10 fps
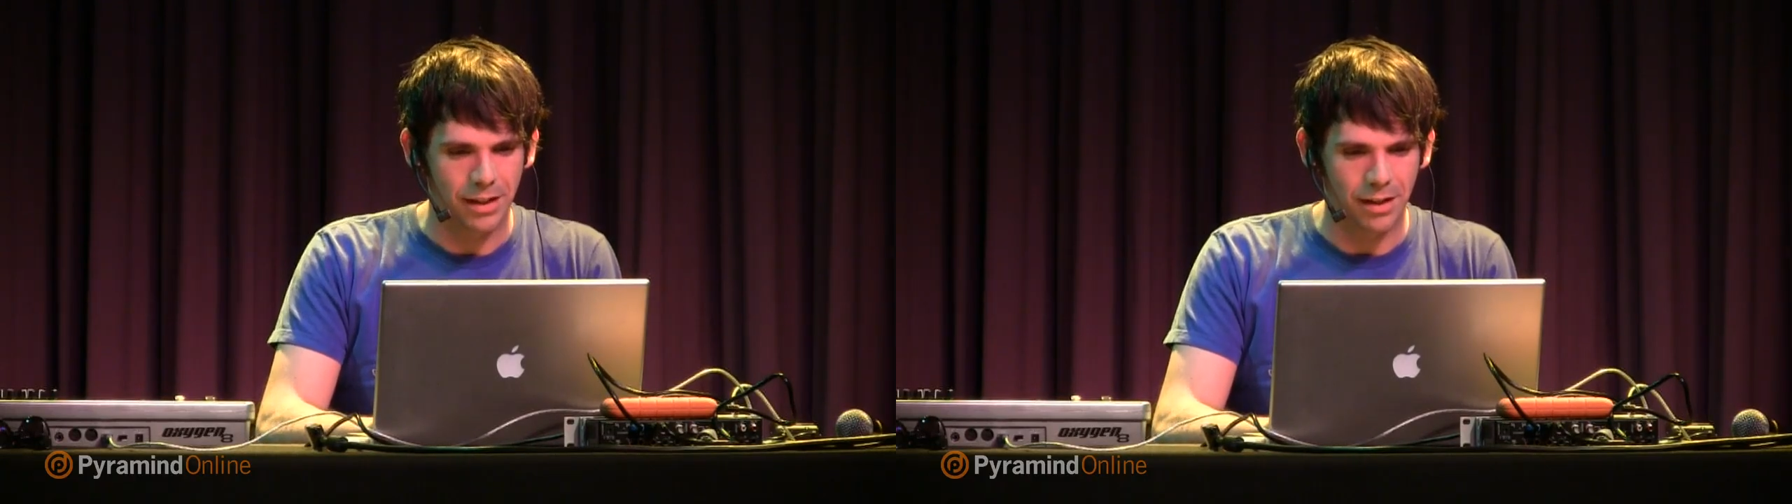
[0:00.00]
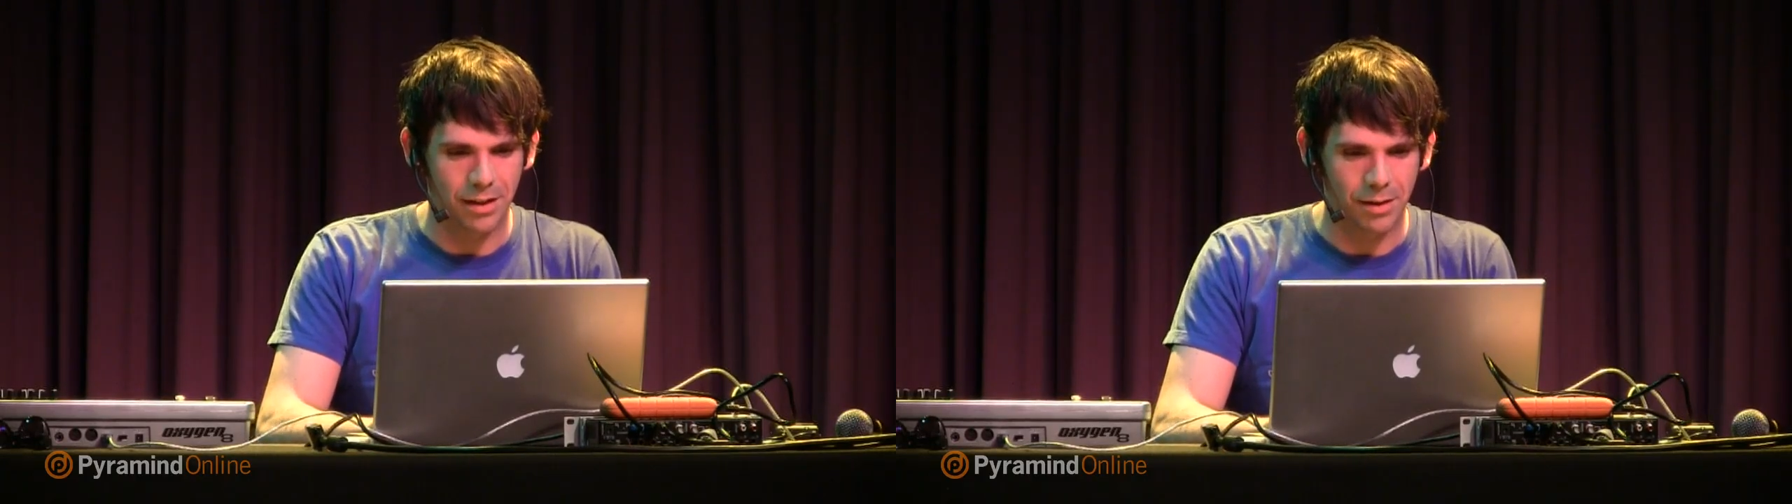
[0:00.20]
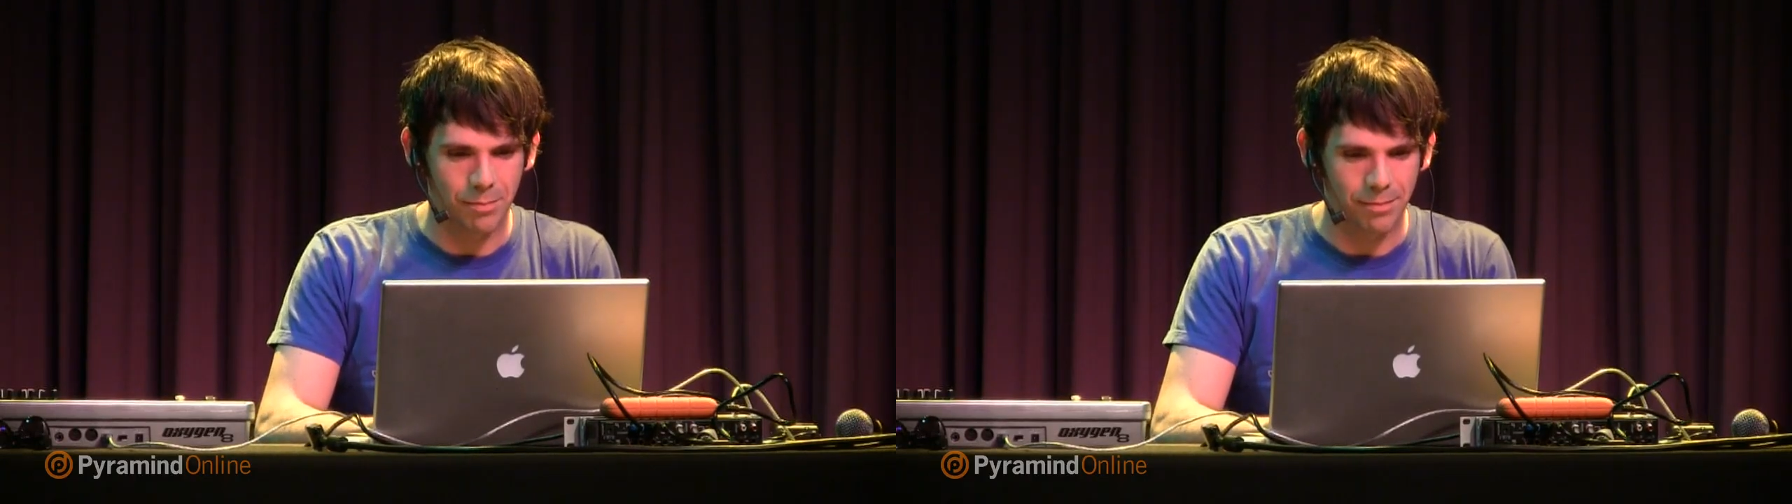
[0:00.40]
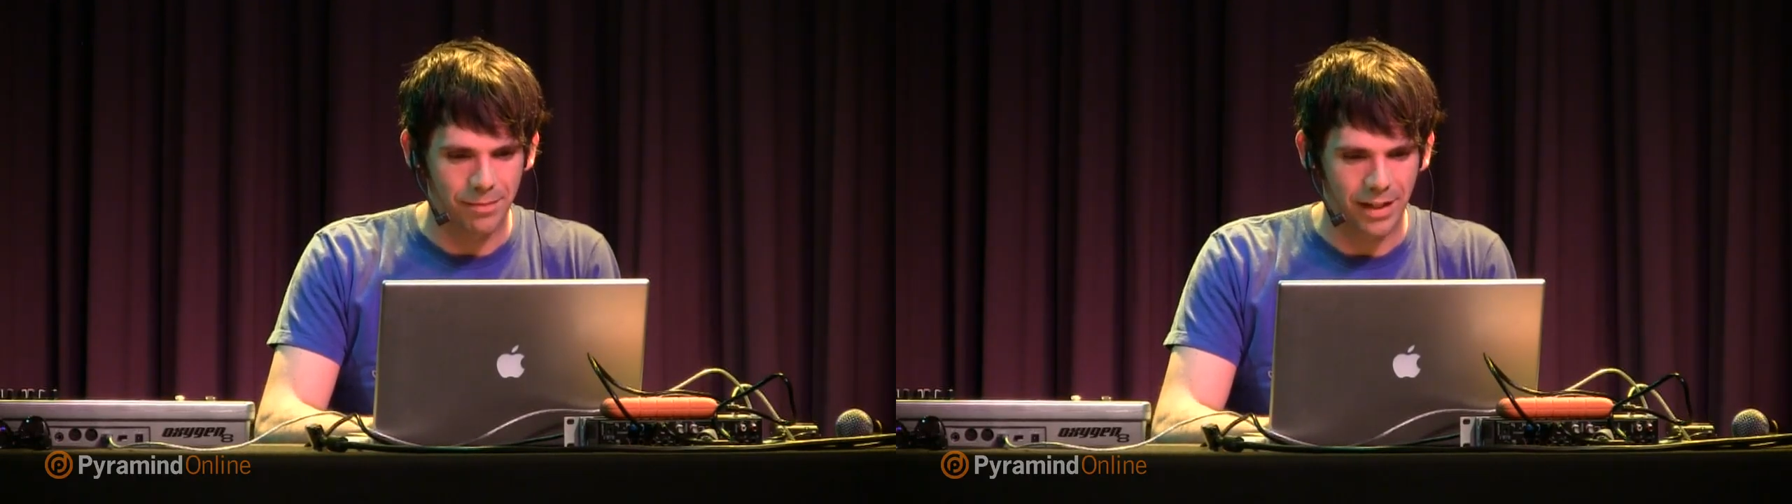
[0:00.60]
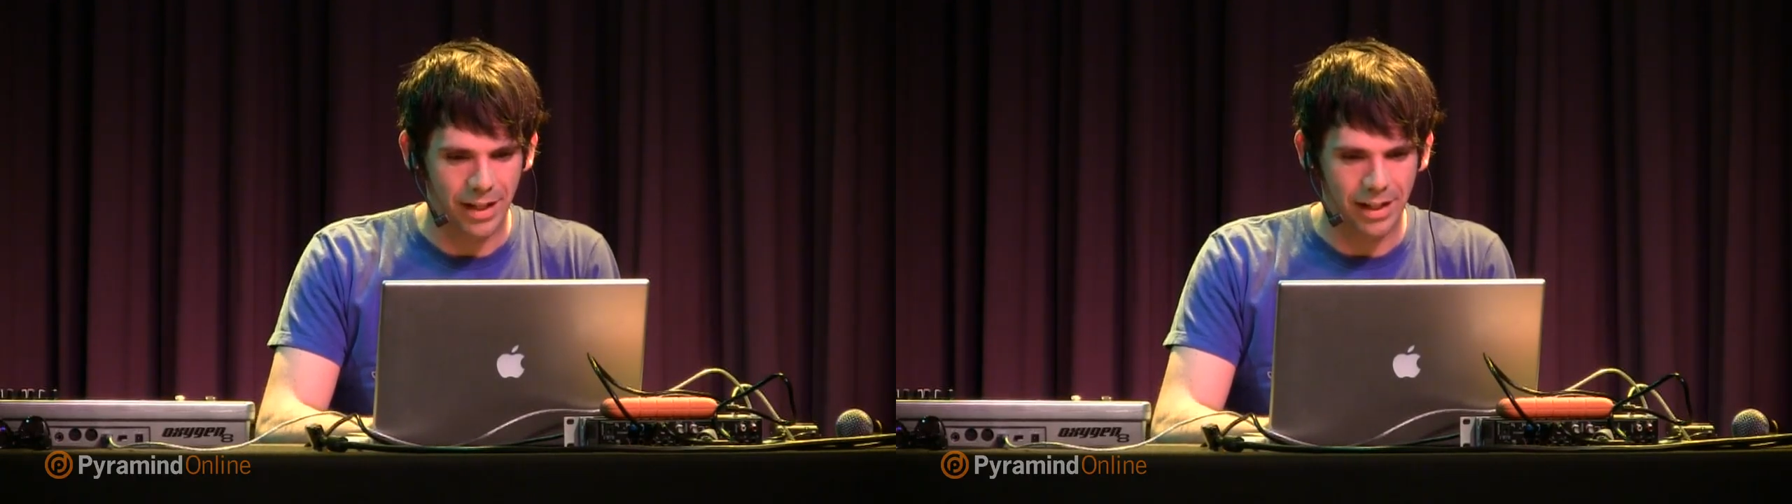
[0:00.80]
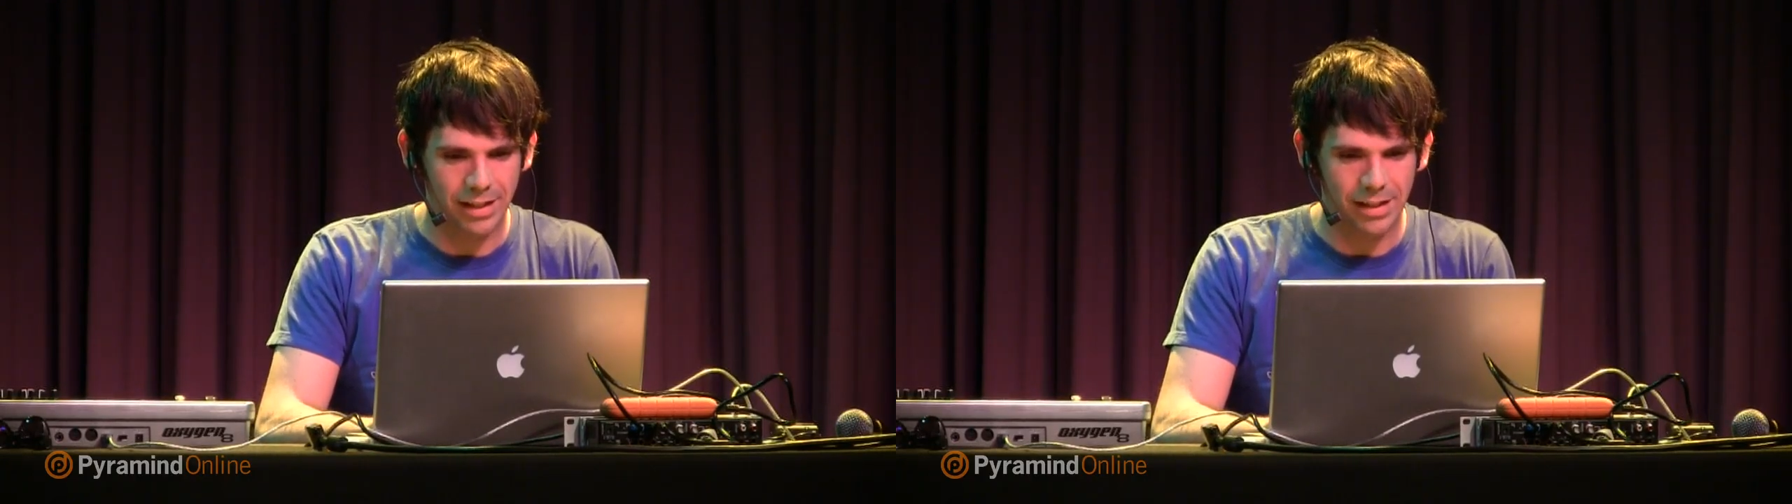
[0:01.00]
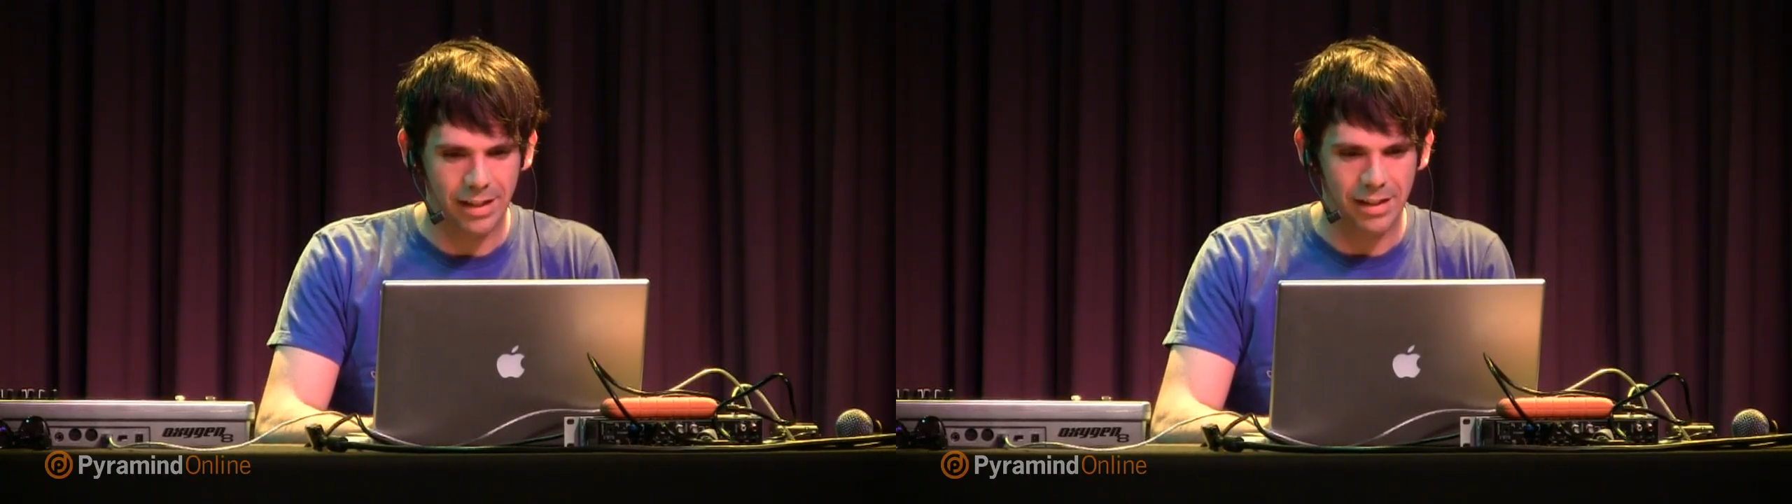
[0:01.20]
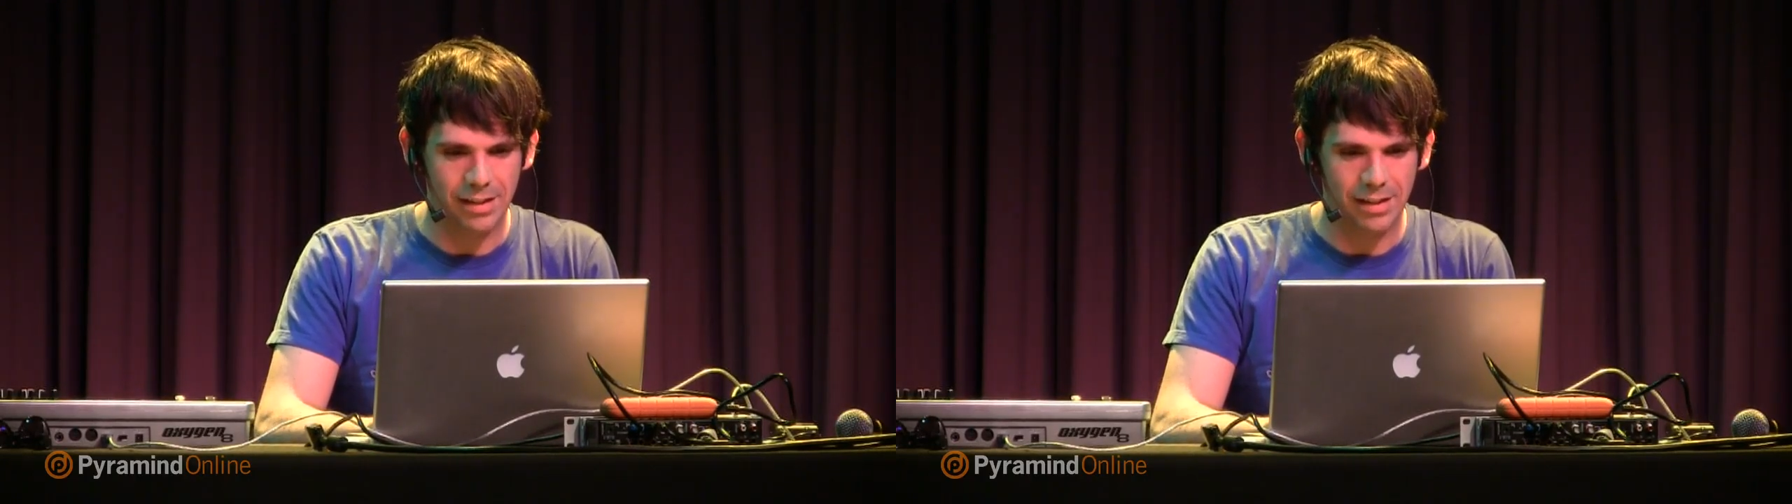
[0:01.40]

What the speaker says: and then